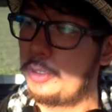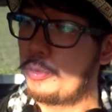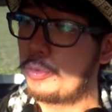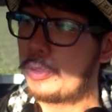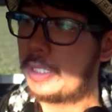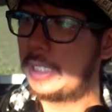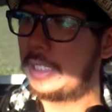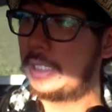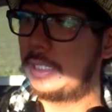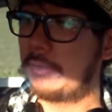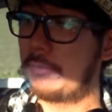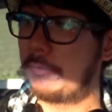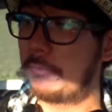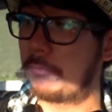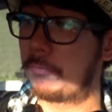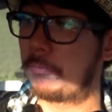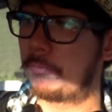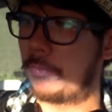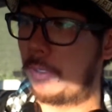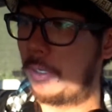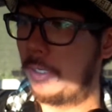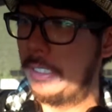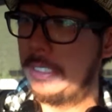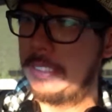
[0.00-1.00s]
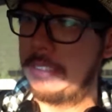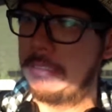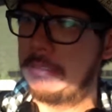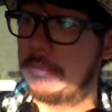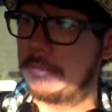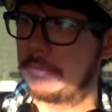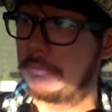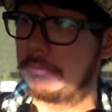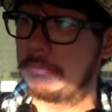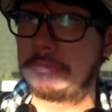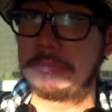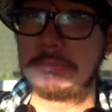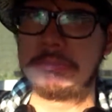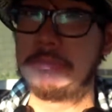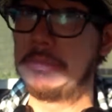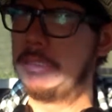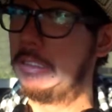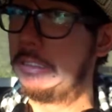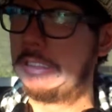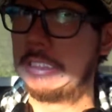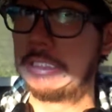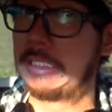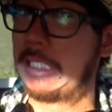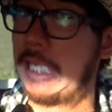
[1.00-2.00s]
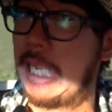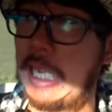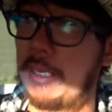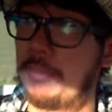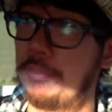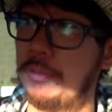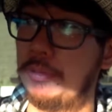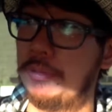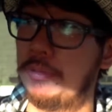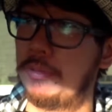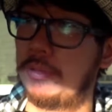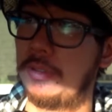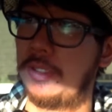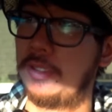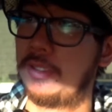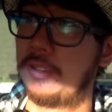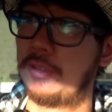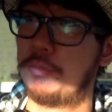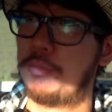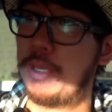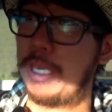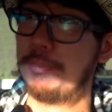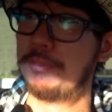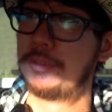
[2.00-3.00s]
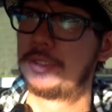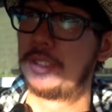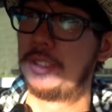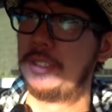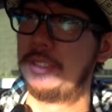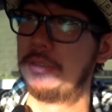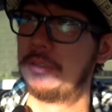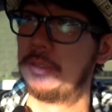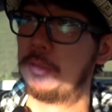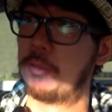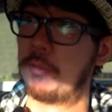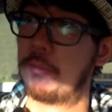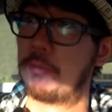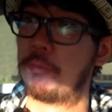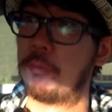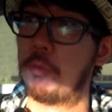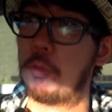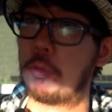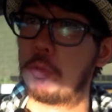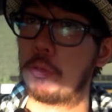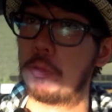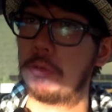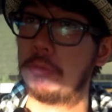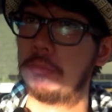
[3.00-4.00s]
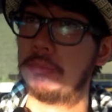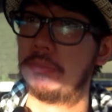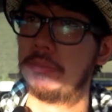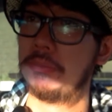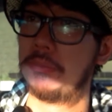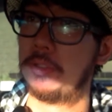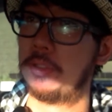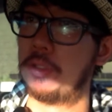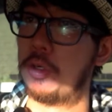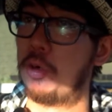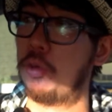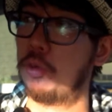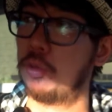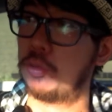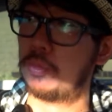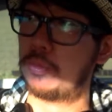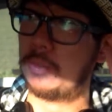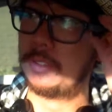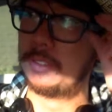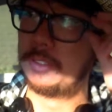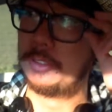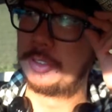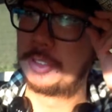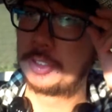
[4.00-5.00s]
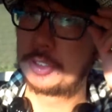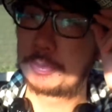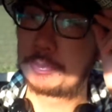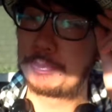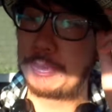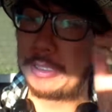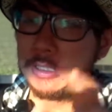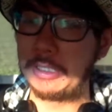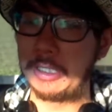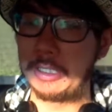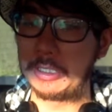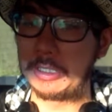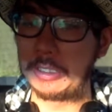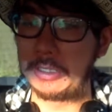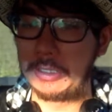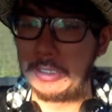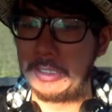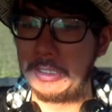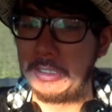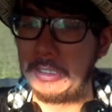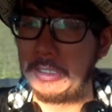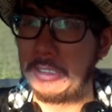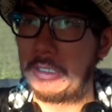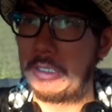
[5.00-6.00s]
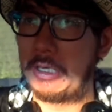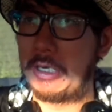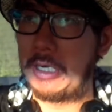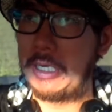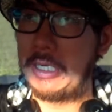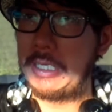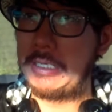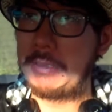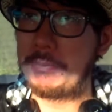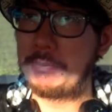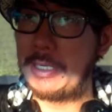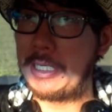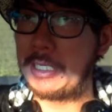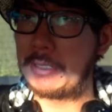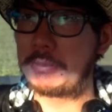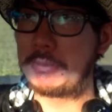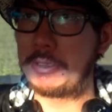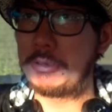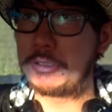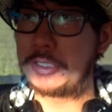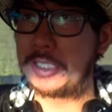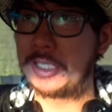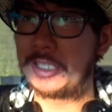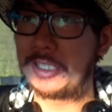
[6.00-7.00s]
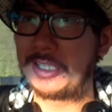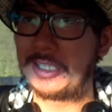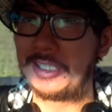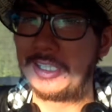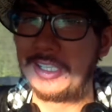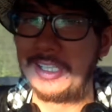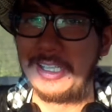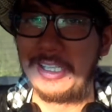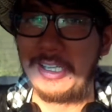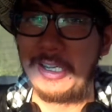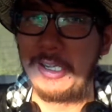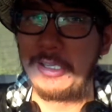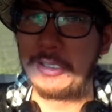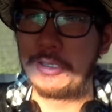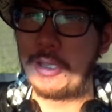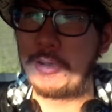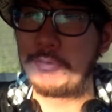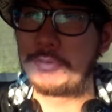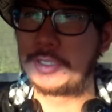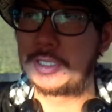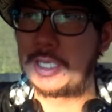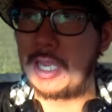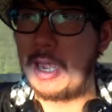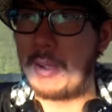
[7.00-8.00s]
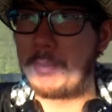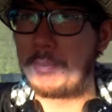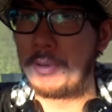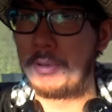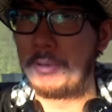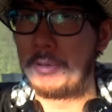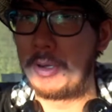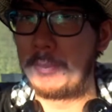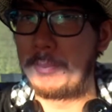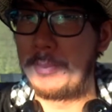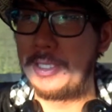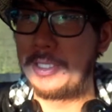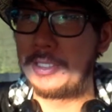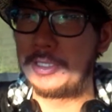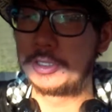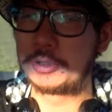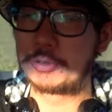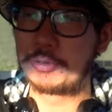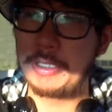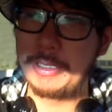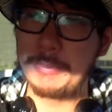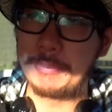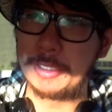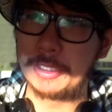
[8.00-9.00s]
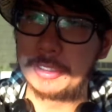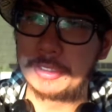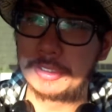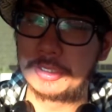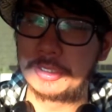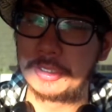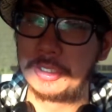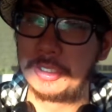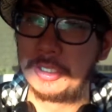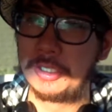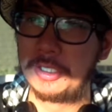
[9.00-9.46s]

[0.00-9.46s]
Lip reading: can find a Da Capo like website or a forum, an old one, and just be like, I make music, I love Da Capo, I made this remix,